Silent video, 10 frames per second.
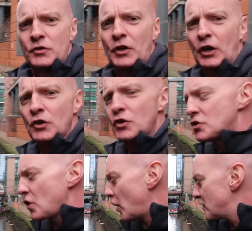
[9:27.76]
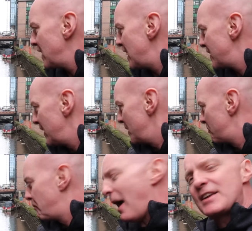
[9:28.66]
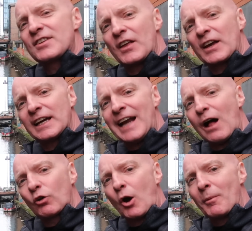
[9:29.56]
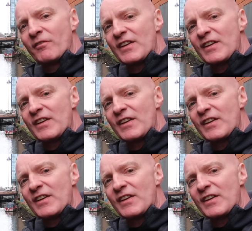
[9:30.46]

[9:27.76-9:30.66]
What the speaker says: So you can just sort of see the base of the canal coming